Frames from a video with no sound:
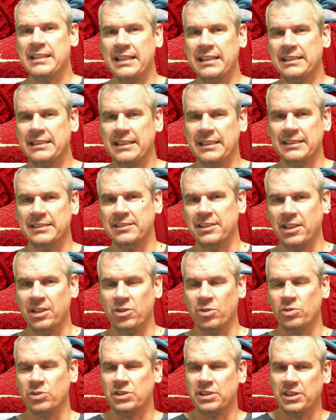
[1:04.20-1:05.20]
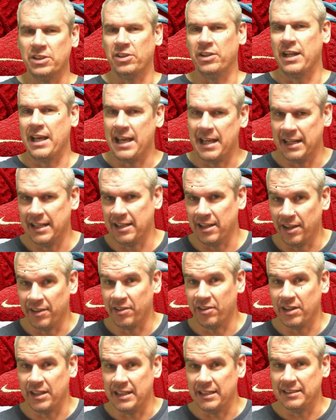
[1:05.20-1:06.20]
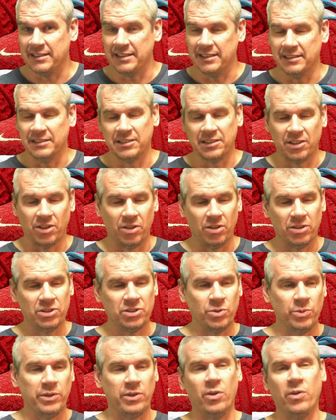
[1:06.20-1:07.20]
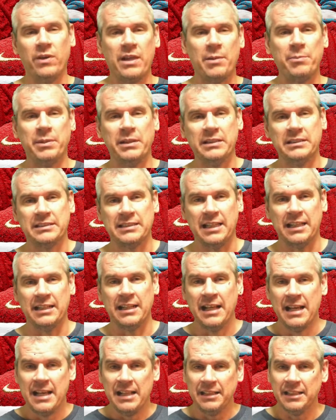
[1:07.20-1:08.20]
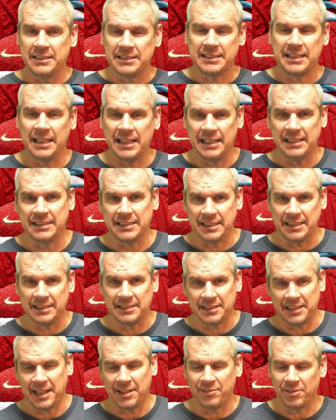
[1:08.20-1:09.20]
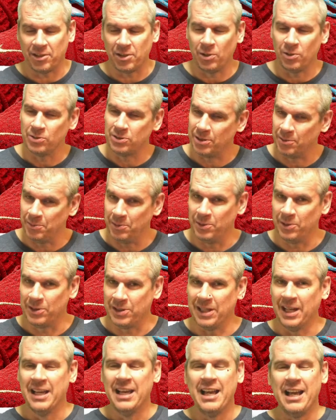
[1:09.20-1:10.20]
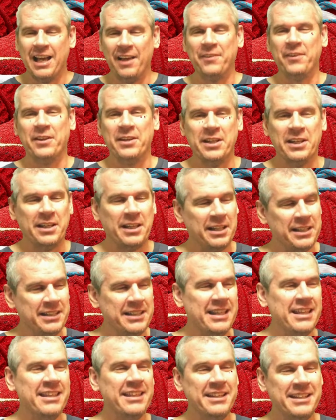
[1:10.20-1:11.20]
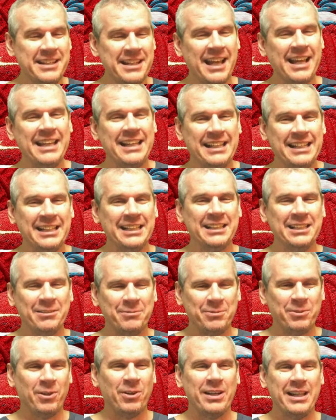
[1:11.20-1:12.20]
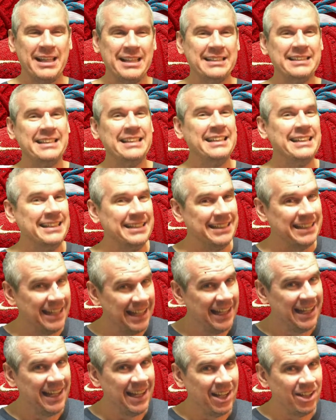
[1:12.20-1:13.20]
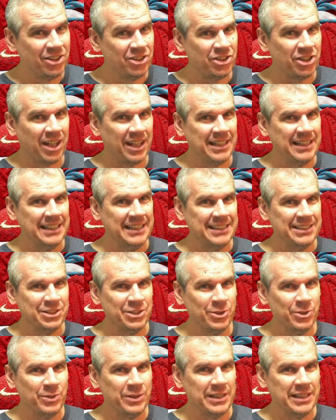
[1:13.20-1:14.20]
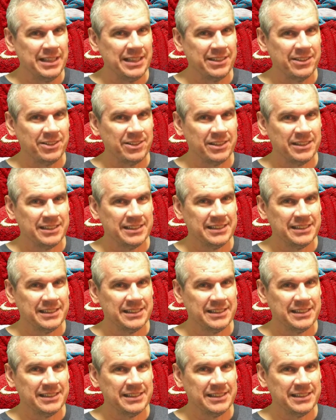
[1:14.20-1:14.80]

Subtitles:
18s that you don't see on any other 18s at all? So with all that being said, let's get into this and have a close-up look at the Nike Lebron 18 Chinese New Year.